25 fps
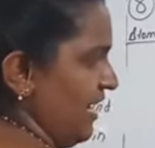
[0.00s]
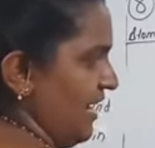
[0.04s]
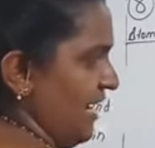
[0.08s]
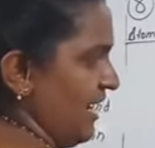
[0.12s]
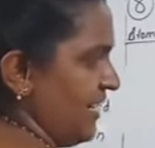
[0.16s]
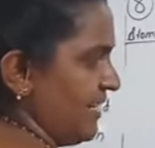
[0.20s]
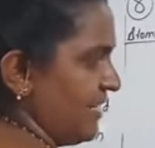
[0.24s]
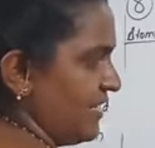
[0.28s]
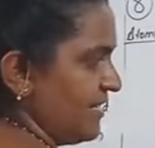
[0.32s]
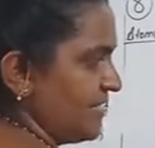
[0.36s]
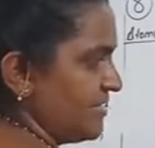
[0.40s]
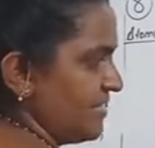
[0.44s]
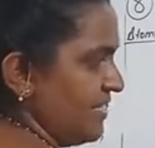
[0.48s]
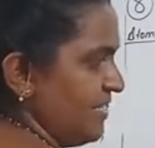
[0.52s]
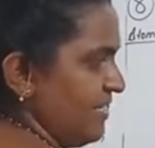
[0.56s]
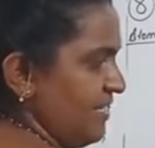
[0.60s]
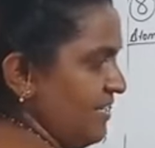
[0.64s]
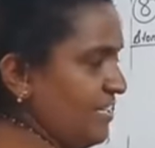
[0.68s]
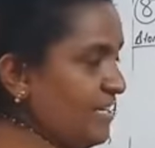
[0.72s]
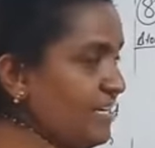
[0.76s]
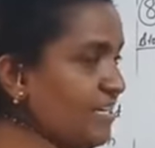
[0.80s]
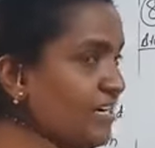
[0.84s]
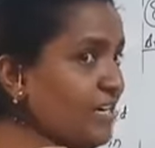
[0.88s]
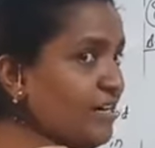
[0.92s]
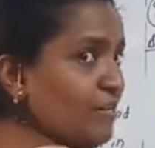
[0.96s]

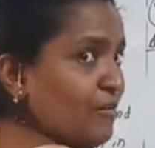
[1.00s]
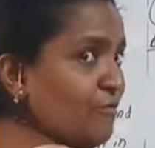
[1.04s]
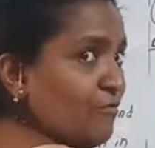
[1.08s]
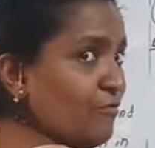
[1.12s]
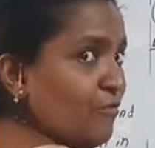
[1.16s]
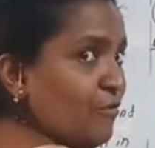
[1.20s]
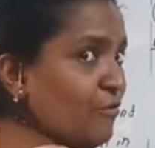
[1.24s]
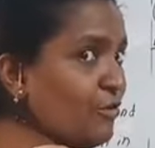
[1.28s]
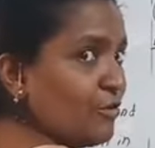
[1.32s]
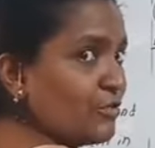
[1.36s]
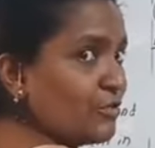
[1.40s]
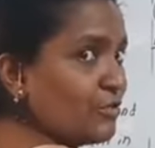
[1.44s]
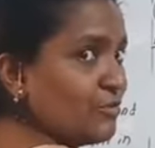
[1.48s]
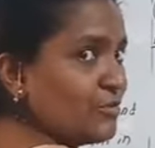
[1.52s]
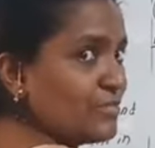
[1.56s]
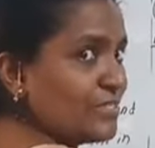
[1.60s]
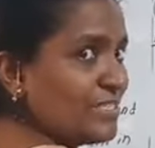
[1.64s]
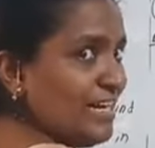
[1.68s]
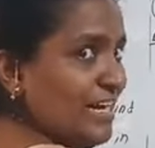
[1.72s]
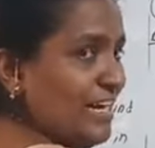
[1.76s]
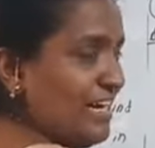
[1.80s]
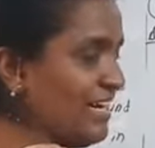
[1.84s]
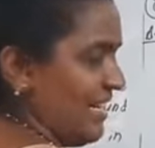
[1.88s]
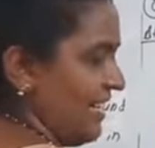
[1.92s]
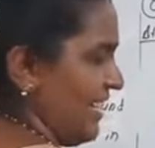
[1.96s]
Hydrogen 4 2s
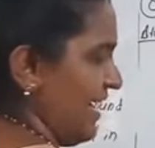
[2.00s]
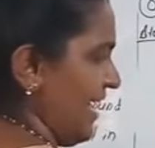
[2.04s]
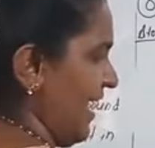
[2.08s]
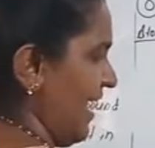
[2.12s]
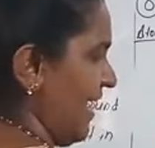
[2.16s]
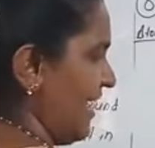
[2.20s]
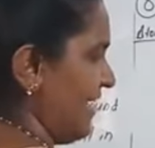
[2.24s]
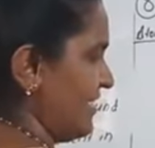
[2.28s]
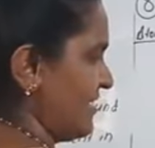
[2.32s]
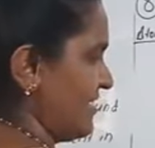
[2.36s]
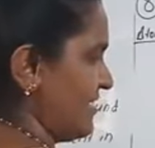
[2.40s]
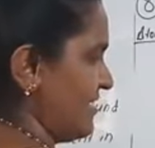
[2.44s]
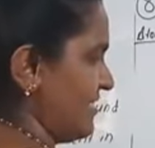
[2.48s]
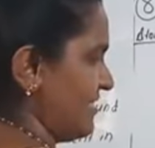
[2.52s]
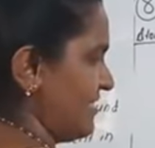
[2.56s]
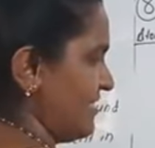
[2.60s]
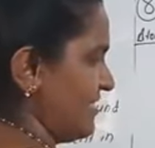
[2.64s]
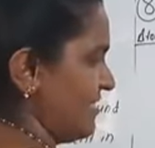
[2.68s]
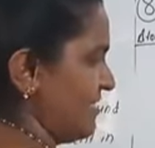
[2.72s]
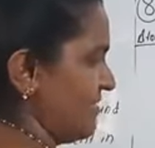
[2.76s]
are 8.